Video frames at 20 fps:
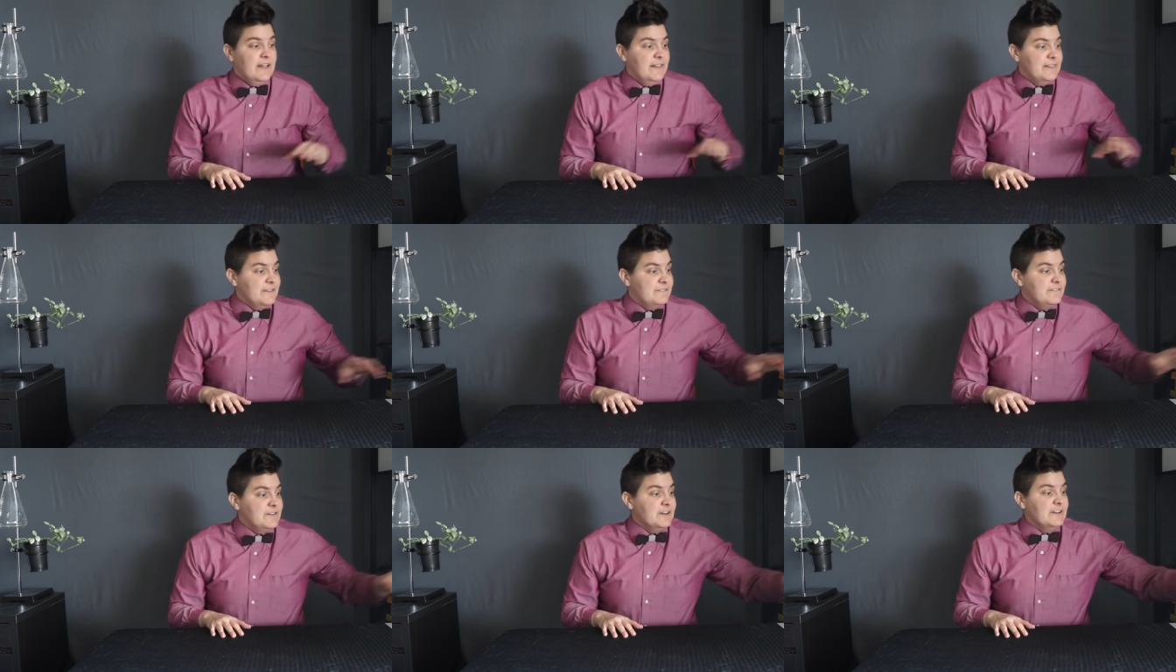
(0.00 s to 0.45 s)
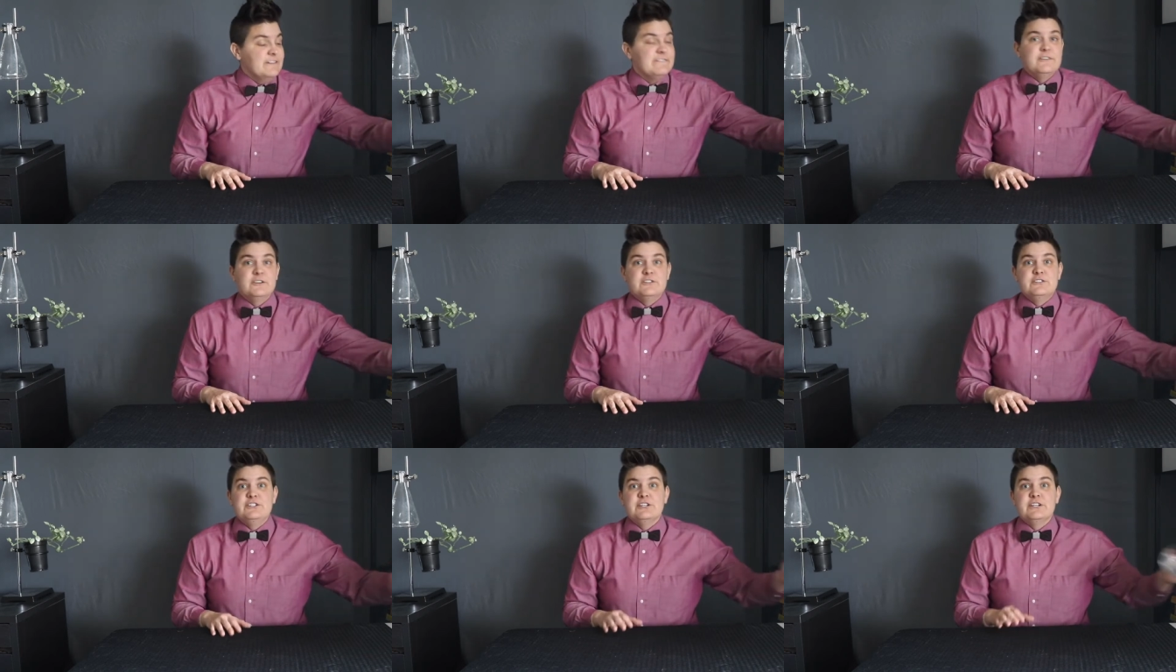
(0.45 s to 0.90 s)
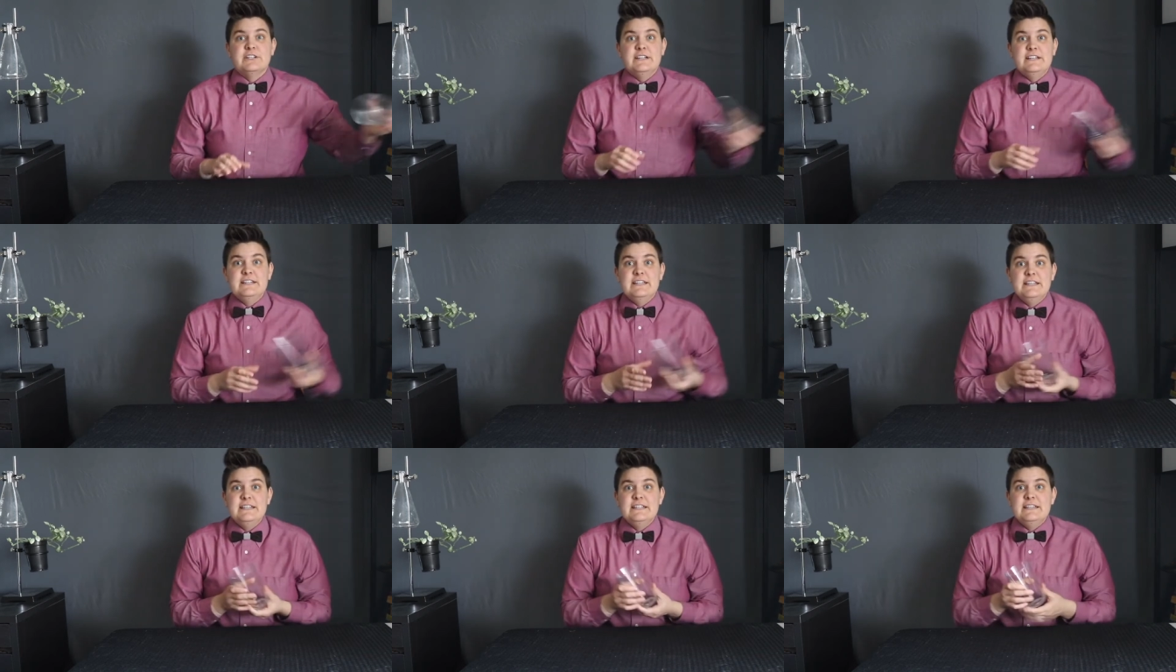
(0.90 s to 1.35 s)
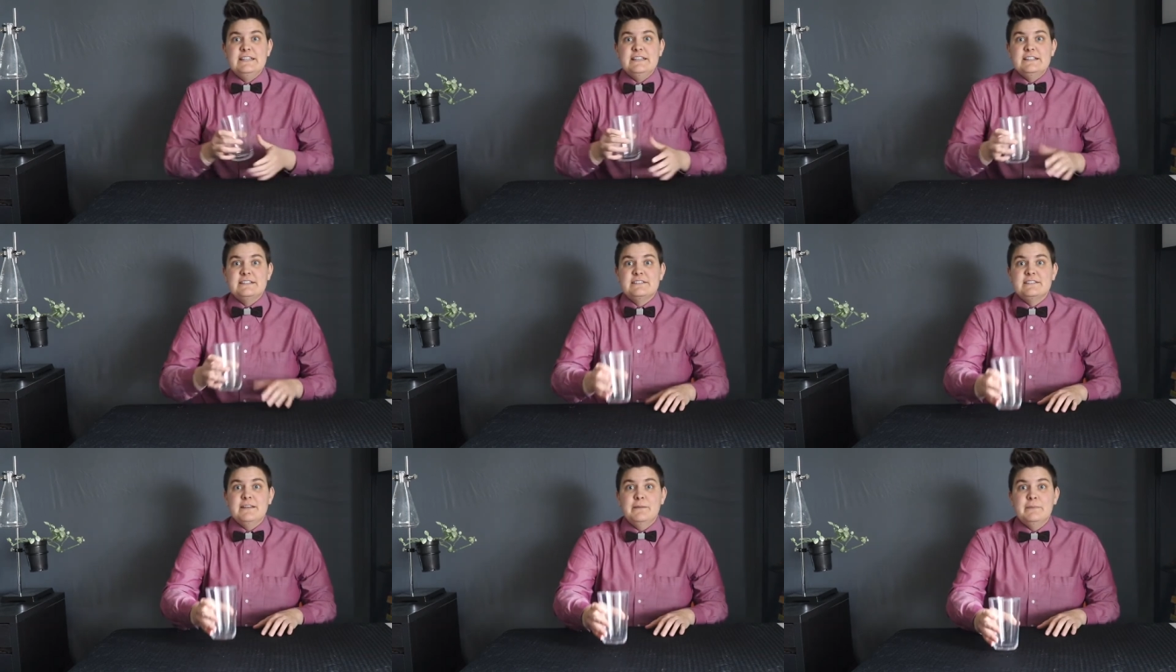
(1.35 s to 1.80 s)
The very first you're gonna need
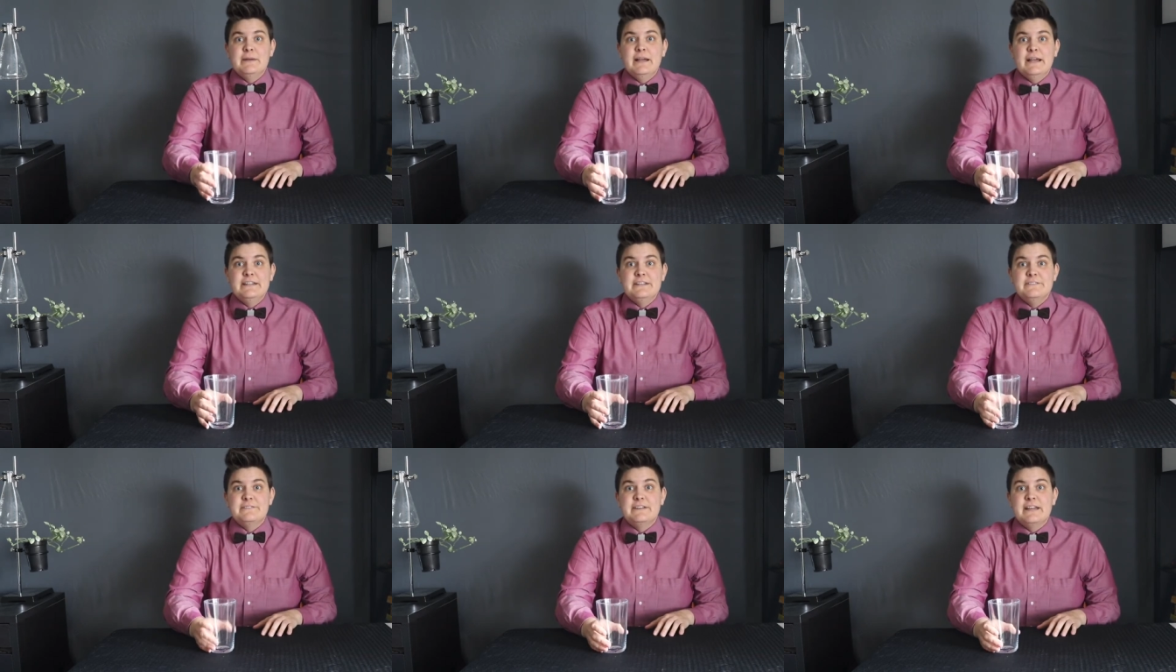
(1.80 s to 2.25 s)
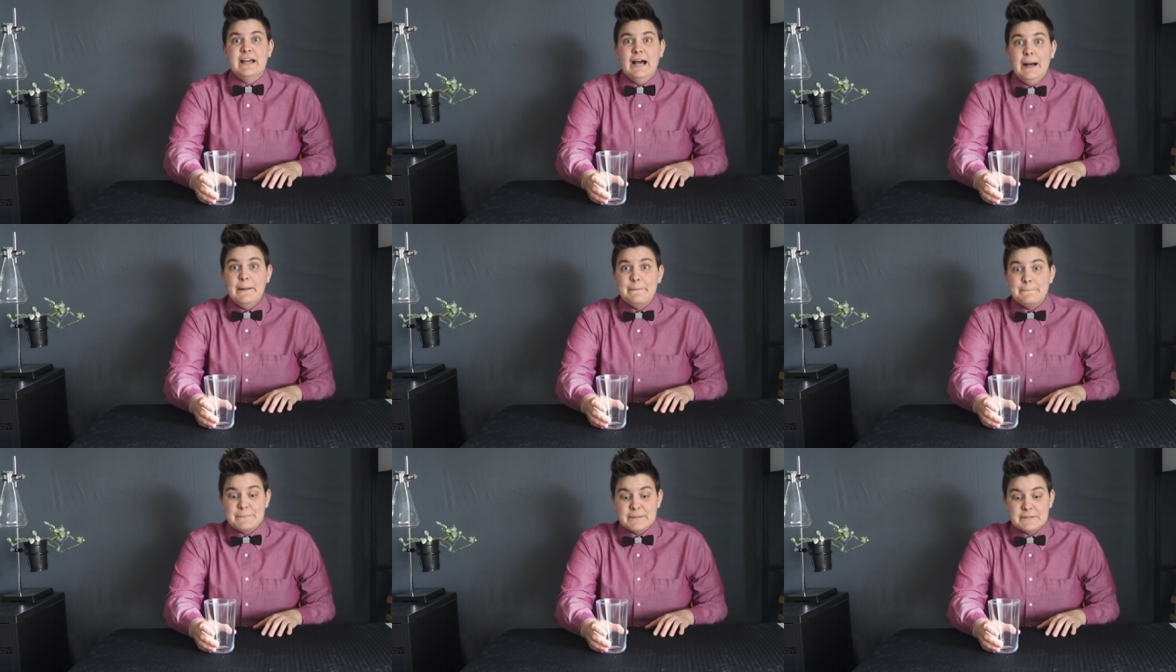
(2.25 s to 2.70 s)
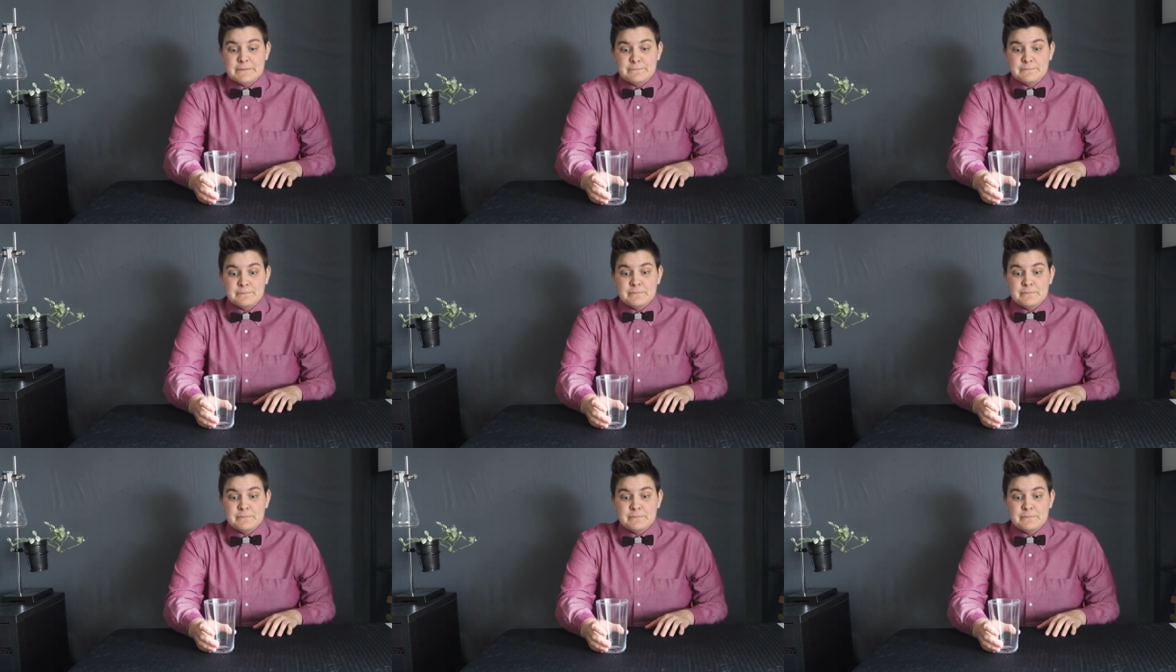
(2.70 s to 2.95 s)
is some kind of cup